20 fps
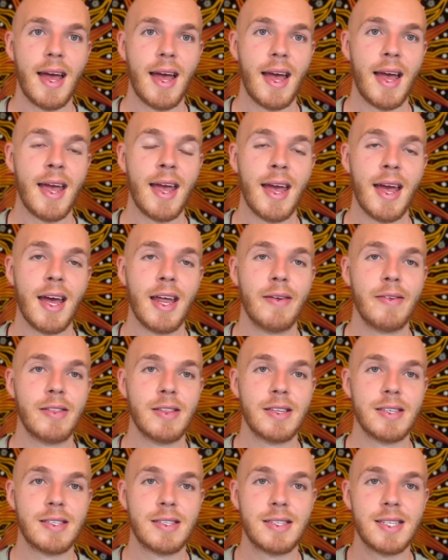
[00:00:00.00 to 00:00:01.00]
and
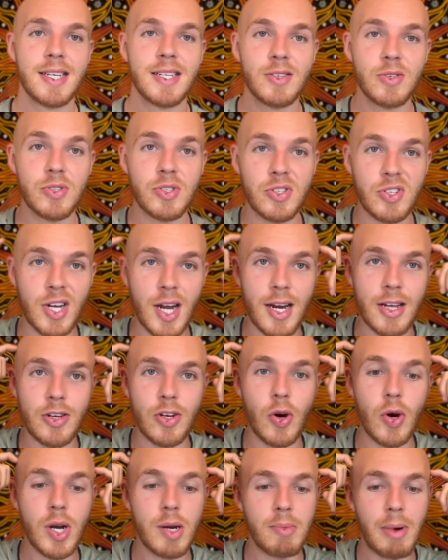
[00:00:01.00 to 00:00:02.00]
the signals are kind of
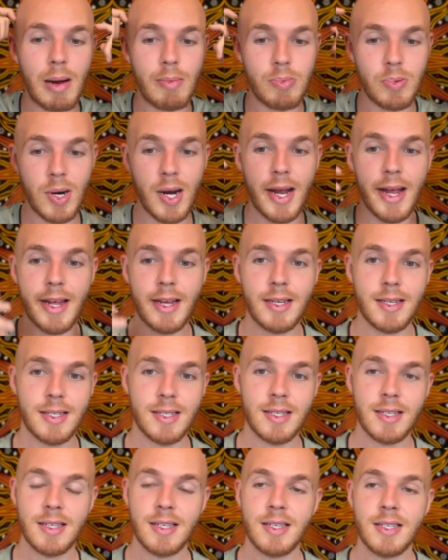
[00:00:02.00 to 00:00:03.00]
going to my brain
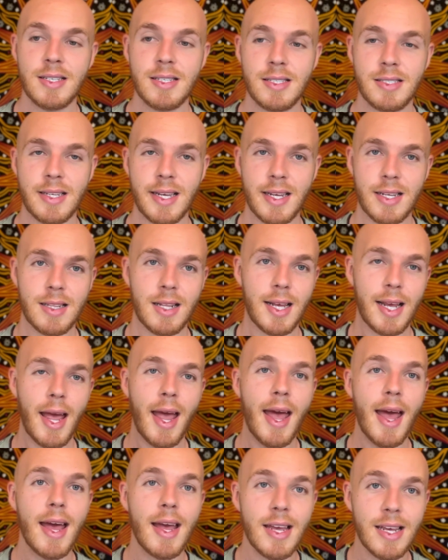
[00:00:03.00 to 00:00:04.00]
saying like,
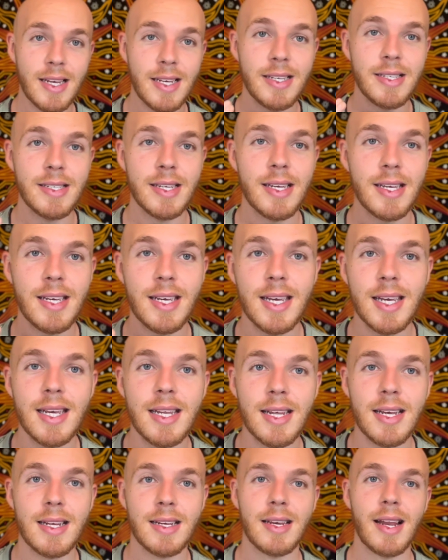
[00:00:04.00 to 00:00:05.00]
hey, he's
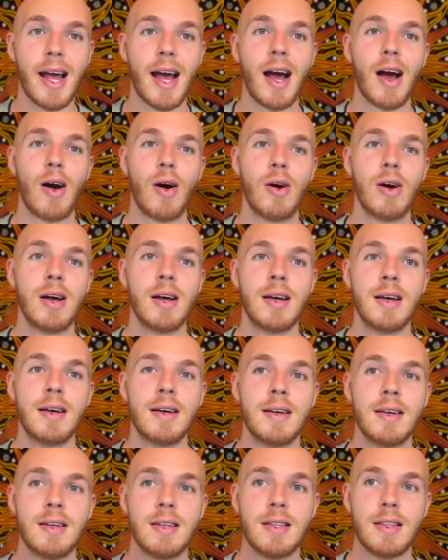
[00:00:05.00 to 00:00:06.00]
eating now.
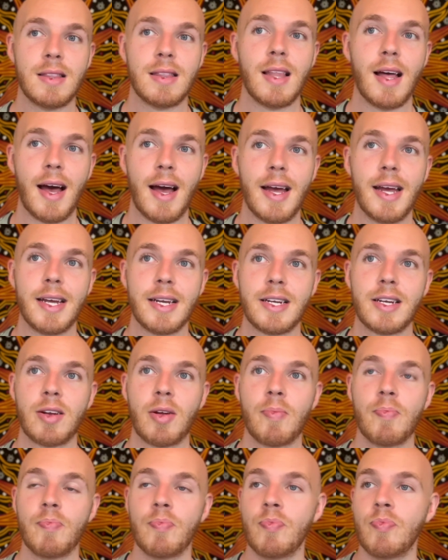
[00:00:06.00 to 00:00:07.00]
Like,
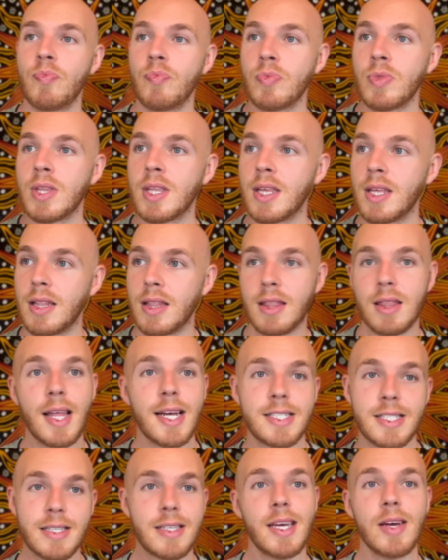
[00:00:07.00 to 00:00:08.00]

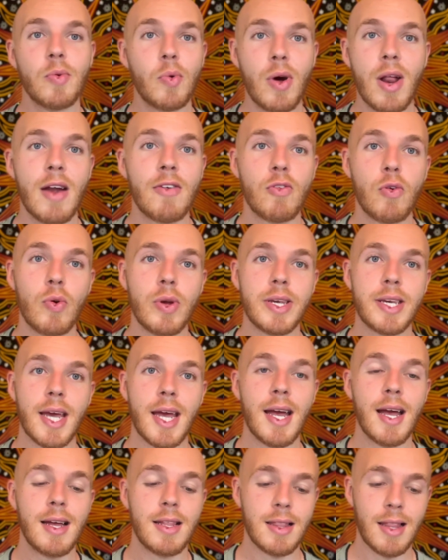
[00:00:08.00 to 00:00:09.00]
let's get whatever we
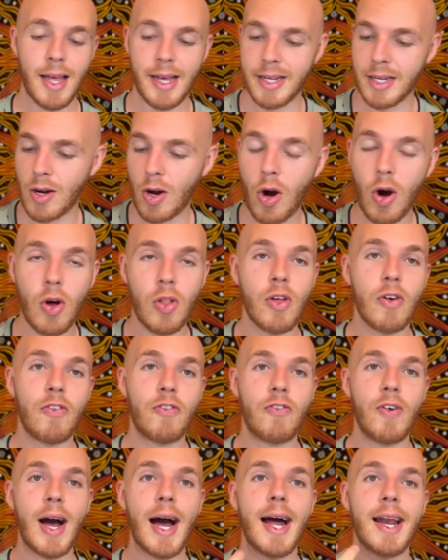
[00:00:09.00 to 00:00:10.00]
can. Like, all the
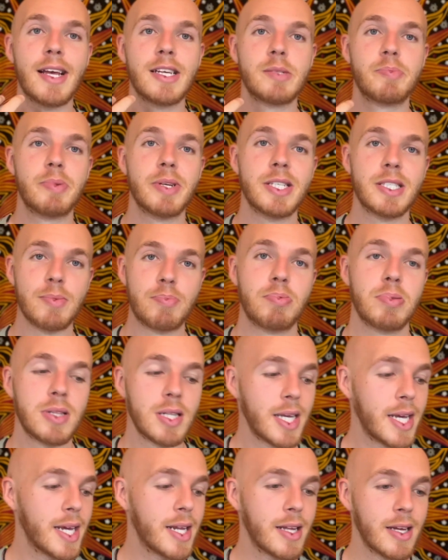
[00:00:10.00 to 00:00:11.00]
fat has been
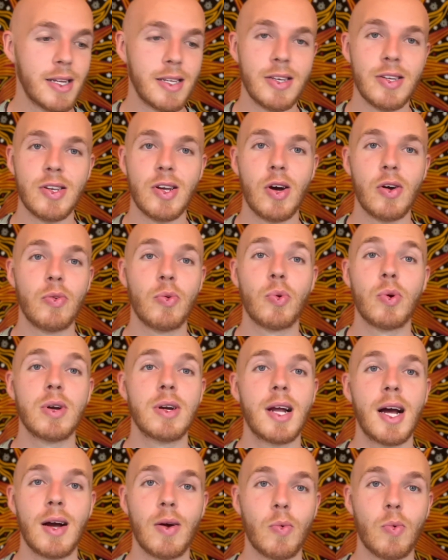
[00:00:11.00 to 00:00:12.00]
depleted, you know, we're
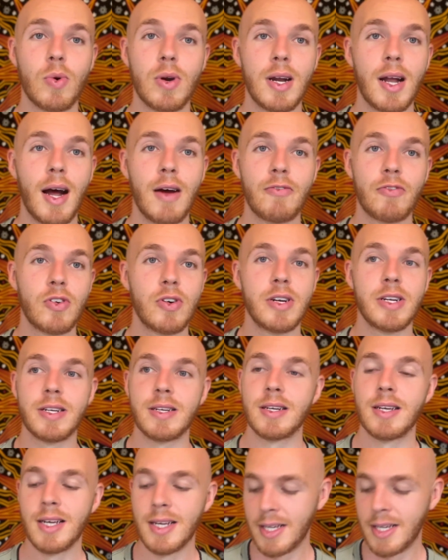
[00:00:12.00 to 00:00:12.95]
not very